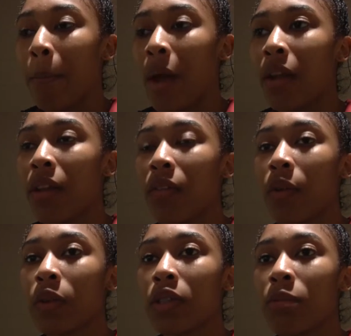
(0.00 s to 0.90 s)
Battling
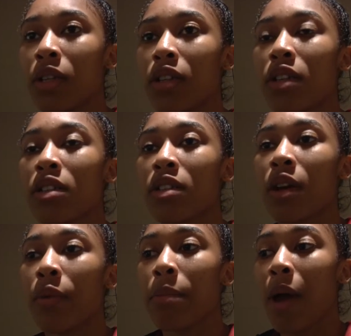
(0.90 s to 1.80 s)
through some of the things
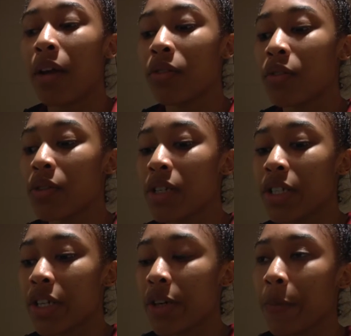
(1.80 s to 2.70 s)
that we battled through
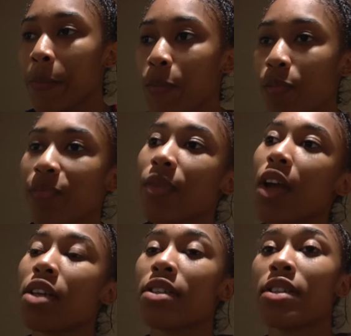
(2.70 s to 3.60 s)
this year
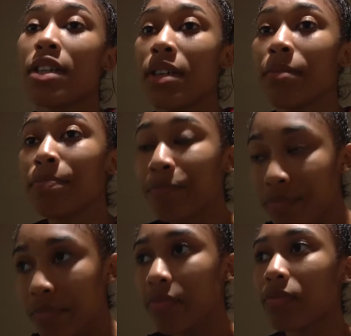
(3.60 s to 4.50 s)
as a team,
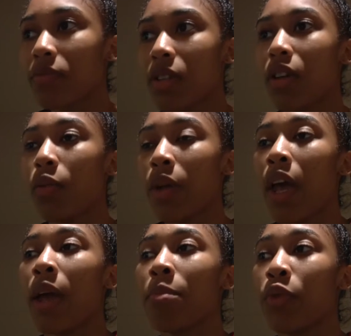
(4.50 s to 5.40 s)
we
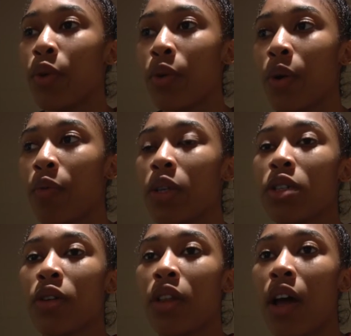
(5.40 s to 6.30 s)
came through and we
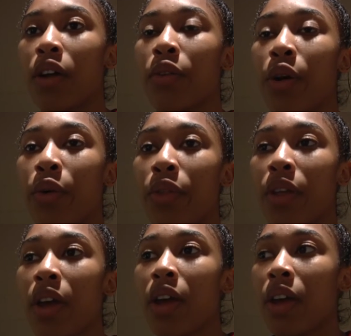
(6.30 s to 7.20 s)
showed a lot of growth.
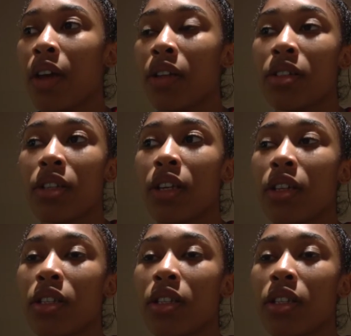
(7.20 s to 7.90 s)
And to get